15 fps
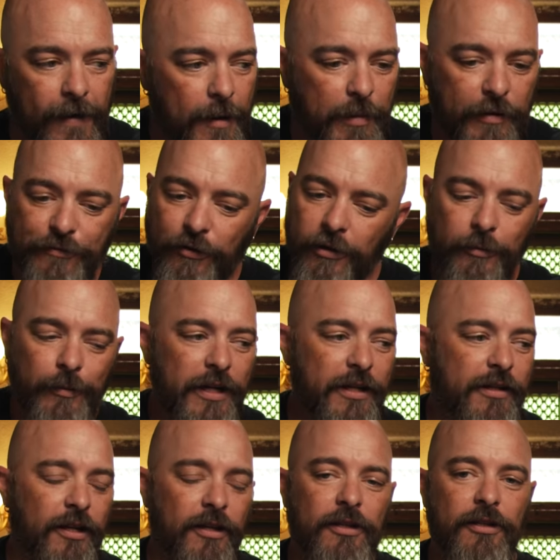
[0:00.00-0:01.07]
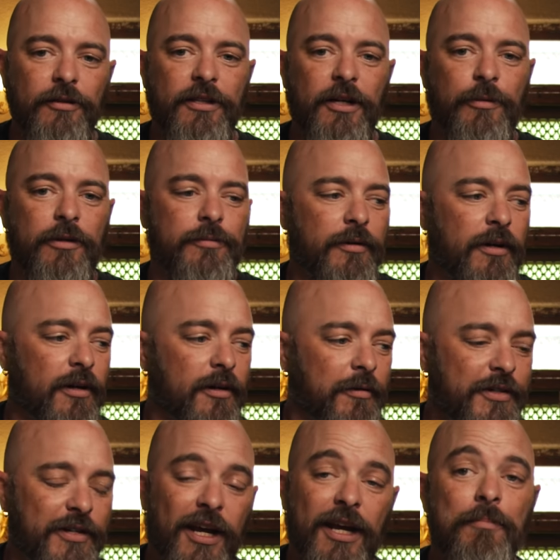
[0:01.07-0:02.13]
right, before we conclude that we're wrong,
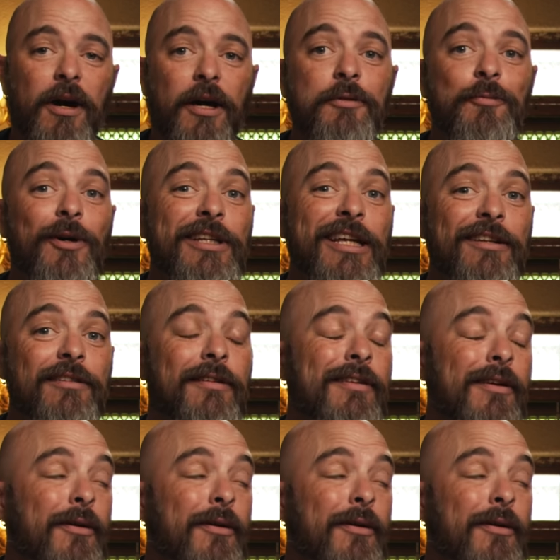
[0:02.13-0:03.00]
which I am unwilling to